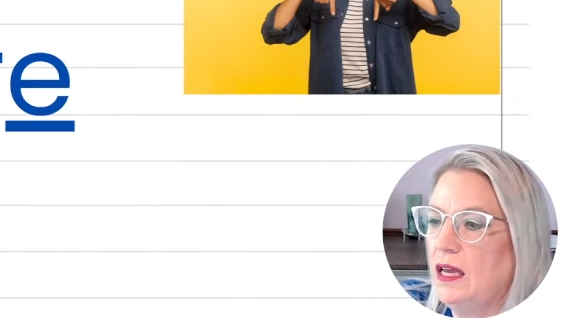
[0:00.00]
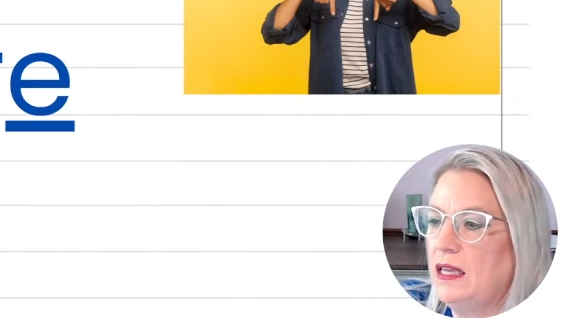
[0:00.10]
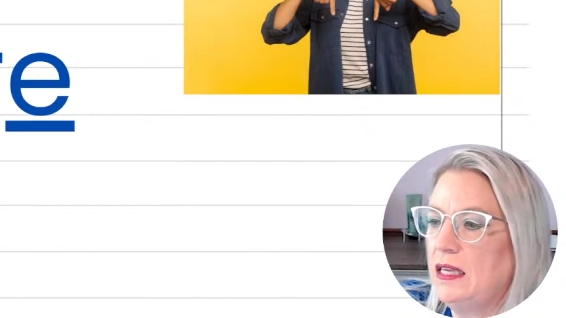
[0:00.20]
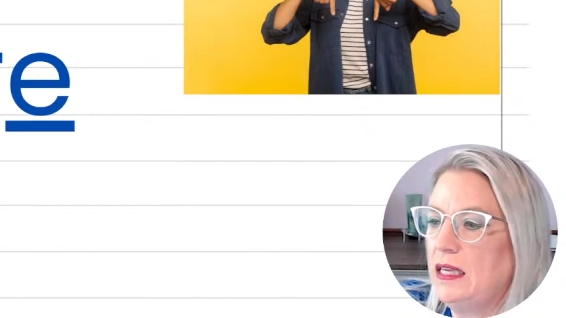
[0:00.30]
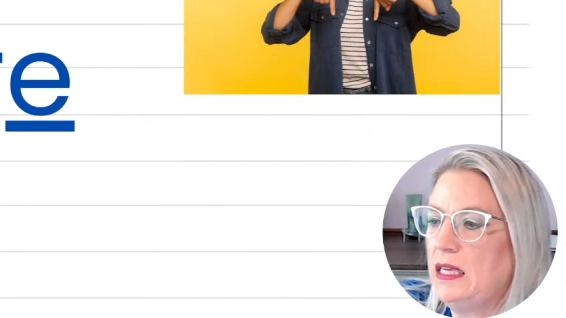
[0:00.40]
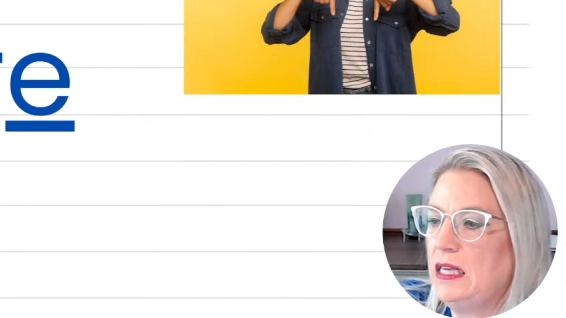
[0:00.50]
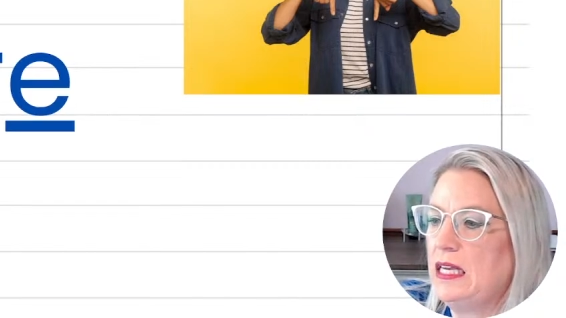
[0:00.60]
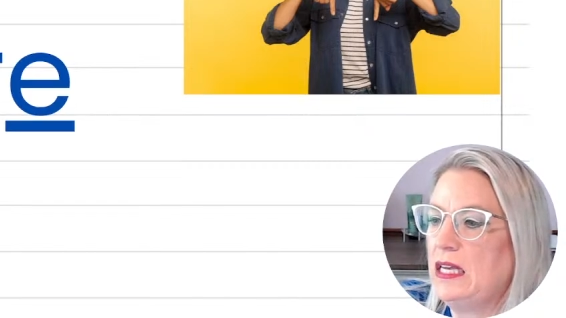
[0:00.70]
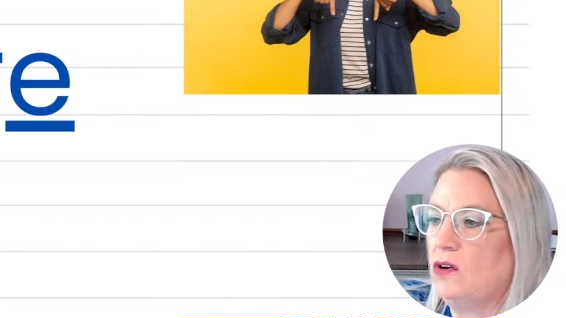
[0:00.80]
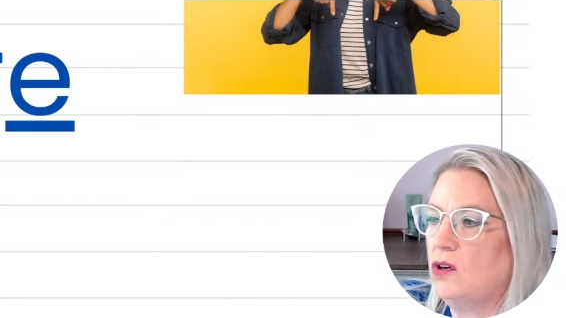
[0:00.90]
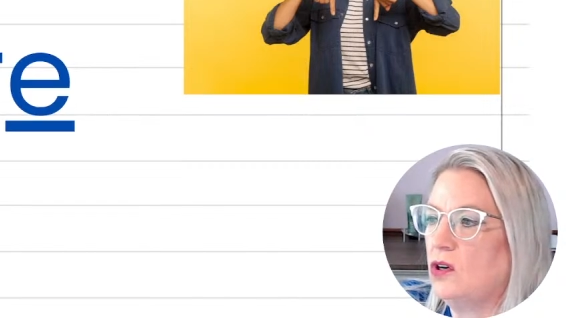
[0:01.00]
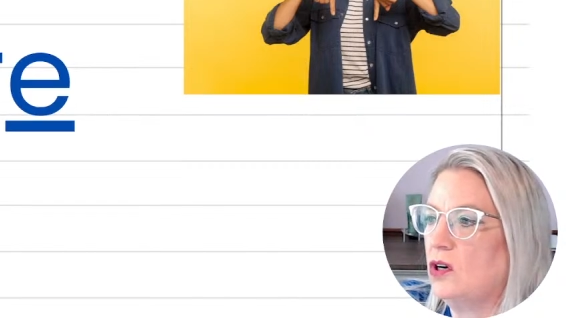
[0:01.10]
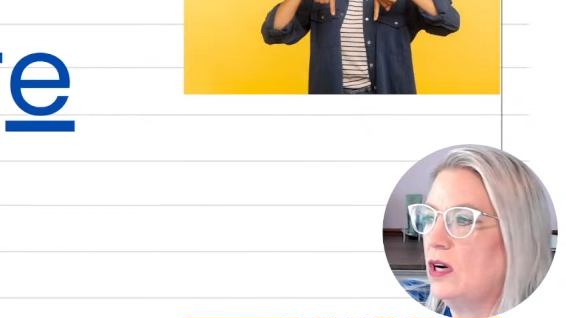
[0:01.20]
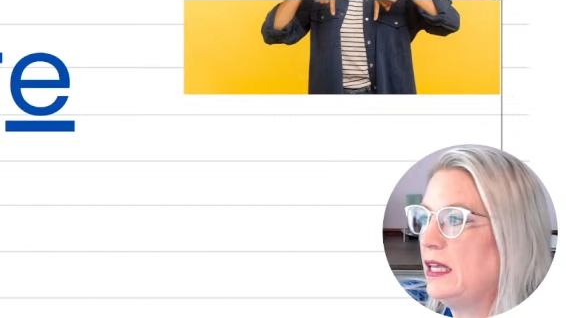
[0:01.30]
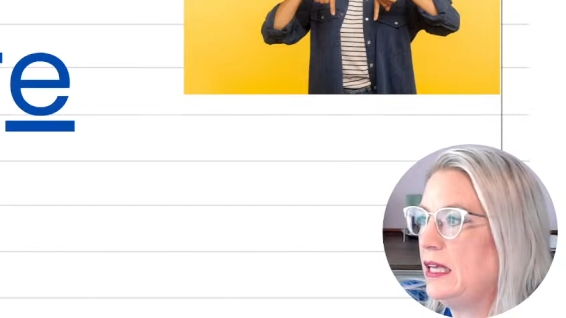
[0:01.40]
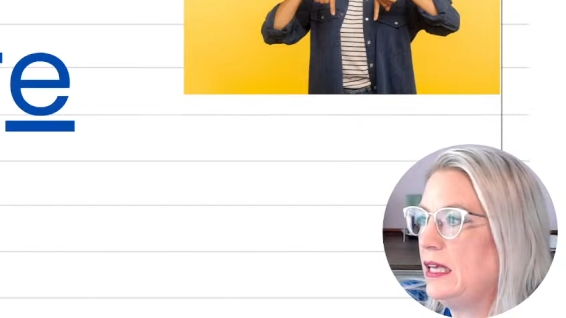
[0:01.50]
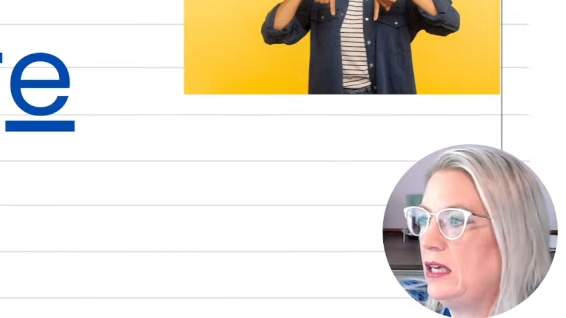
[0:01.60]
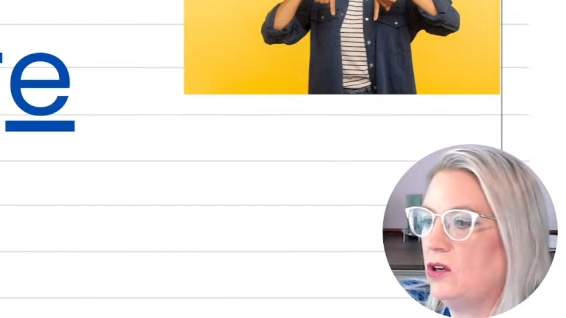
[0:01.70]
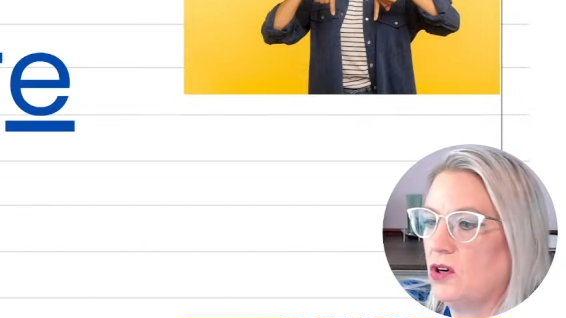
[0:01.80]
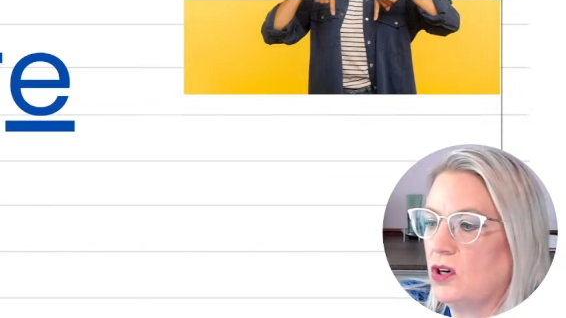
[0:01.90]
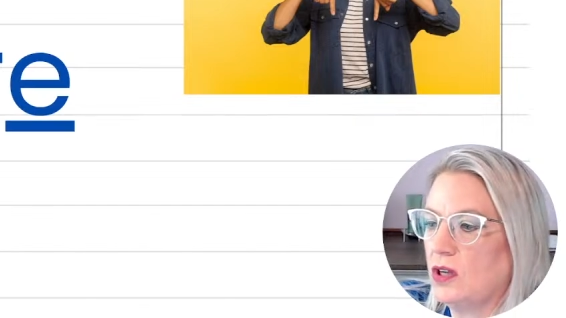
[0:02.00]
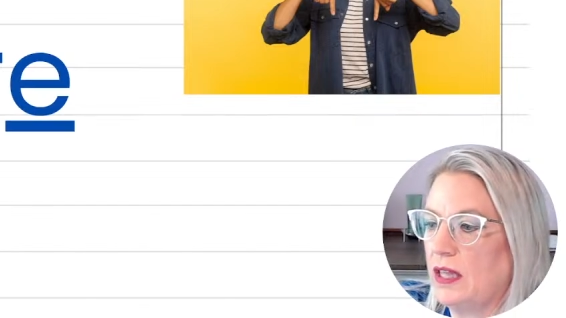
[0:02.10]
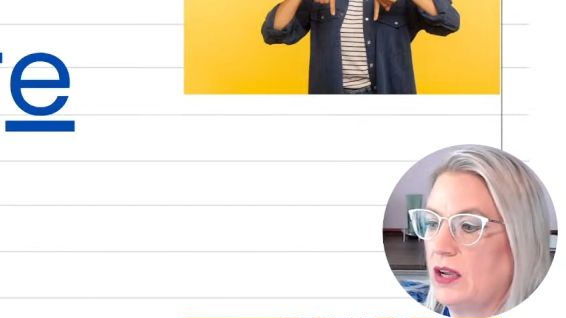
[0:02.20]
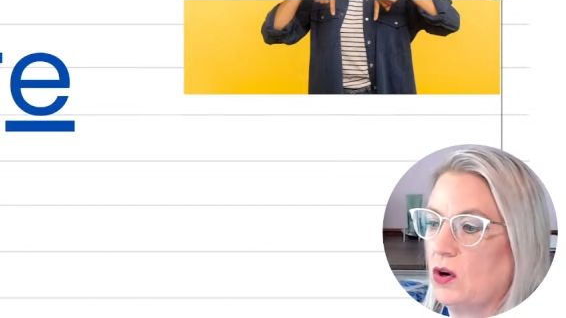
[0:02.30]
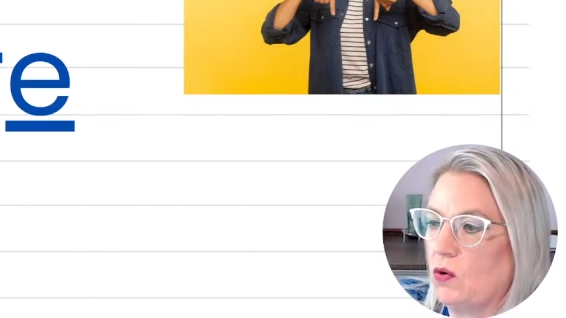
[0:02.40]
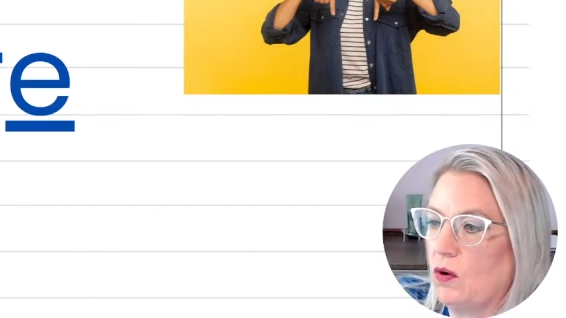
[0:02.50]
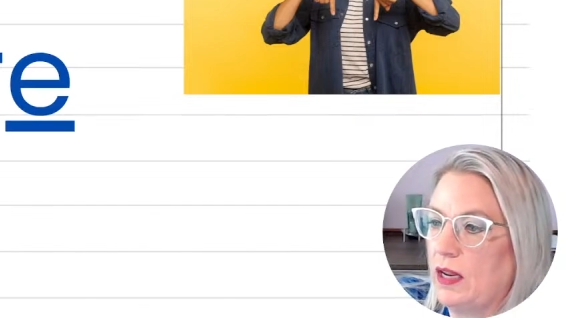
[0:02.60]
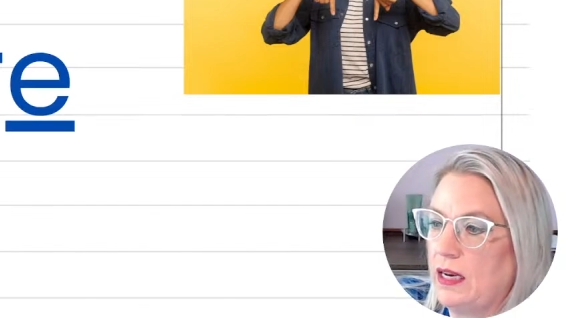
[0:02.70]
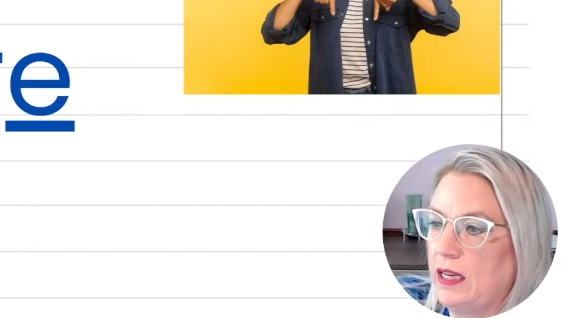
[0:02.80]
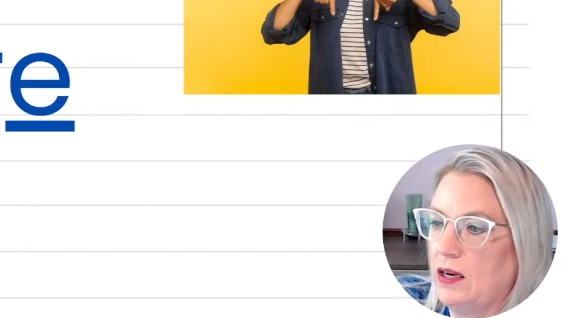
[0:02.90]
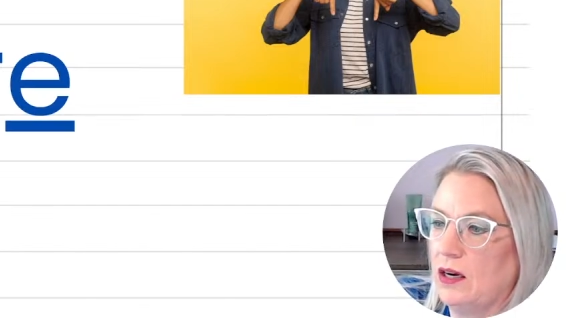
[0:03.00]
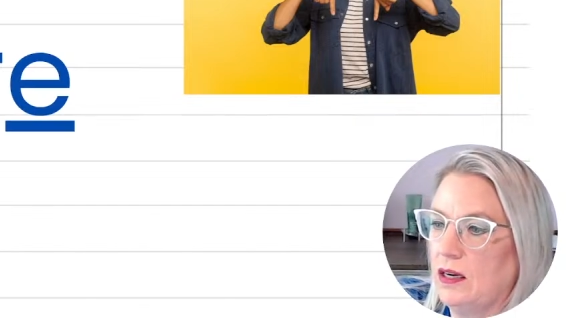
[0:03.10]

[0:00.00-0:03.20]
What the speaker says: Ear, here, like right here.